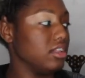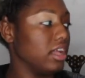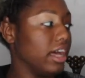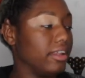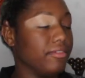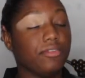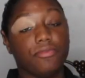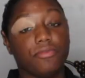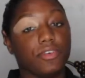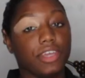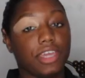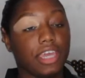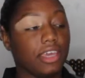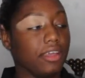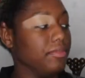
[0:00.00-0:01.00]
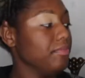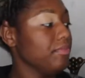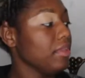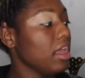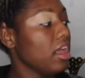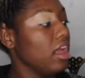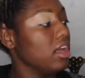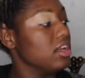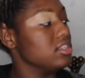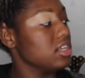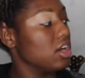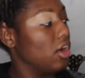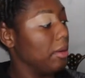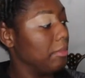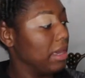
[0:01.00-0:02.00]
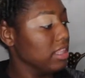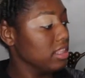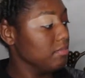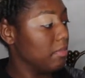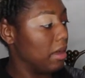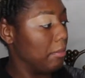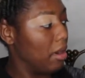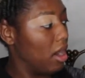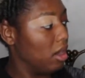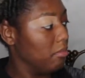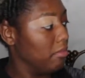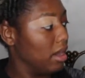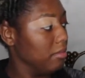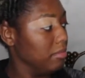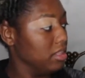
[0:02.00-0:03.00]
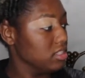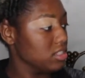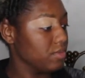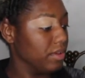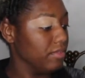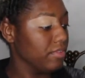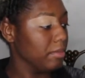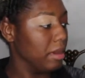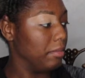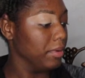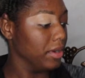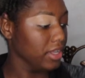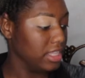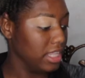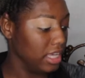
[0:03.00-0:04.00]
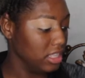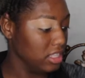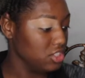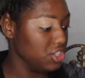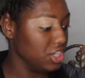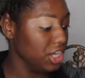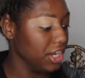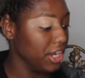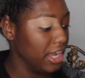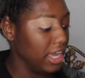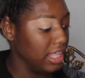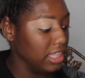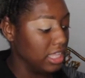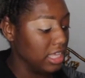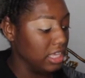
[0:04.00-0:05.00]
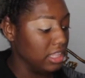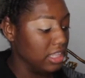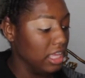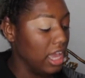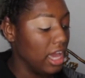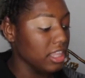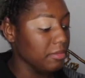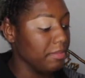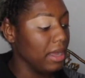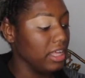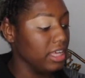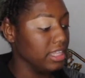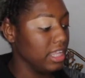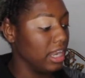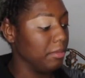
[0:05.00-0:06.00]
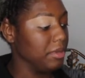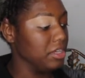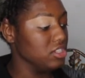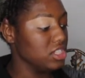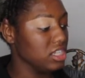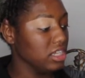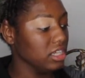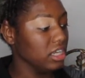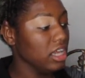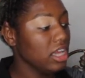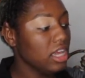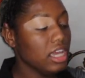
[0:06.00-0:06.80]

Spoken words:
I forget. So I made my mom buy me this one for my birthday this year, and then the other palette that I'm using